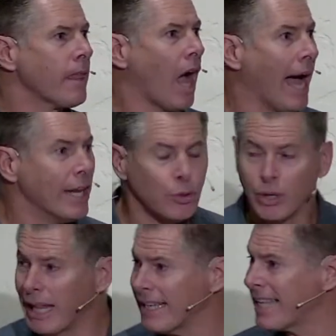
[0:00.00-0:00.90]
I didn't
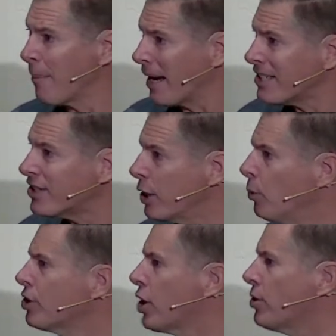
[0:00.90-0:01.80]
realize that my sin
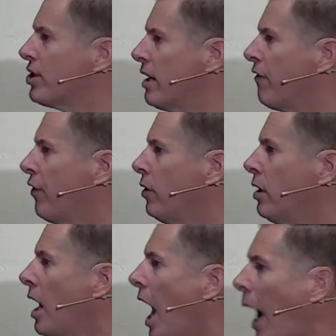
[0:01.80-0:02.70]
was so sinful.
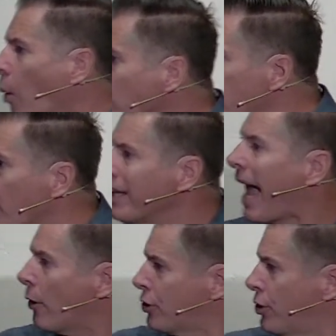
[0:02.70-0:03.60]
I want to
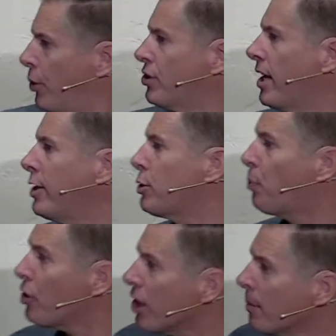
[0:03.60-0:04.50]
renounce those sins,
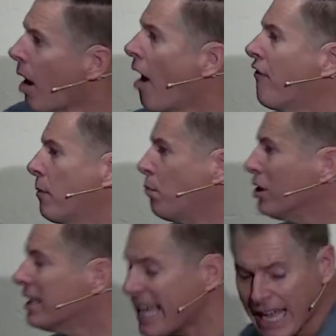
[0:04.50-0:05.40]
put them off, and
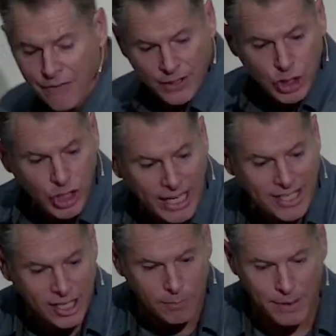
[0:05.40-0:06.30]
believe in
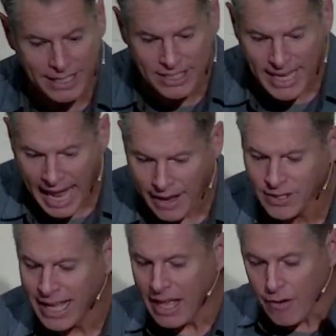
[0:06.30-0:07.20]
Jesus and be saved.
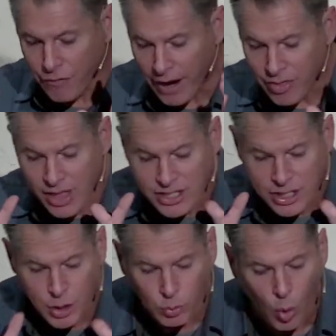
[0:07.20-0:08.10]
Friend, this is
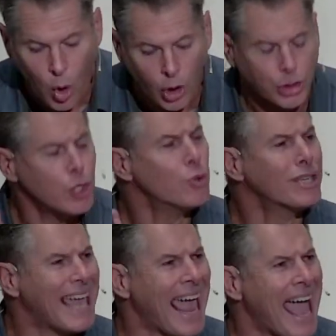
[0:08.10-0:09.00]
a war you
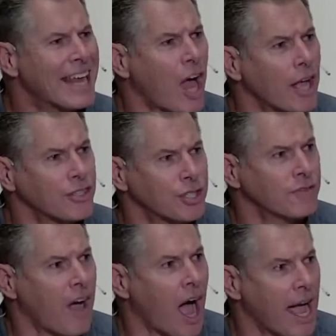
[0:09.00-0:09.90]
cannot
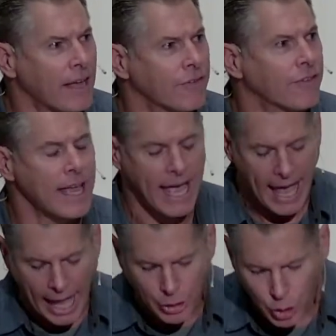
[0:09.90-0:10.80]
survive,
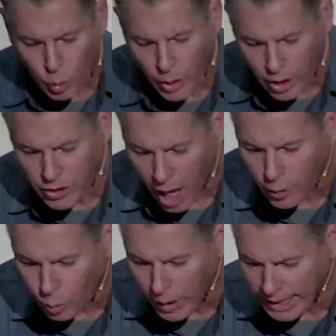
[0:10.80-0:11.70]
and you will
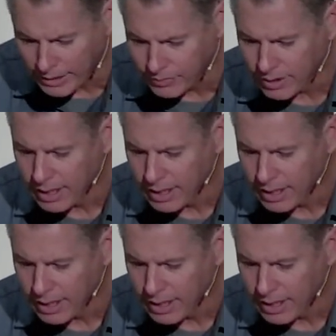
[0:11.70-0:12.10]
not win.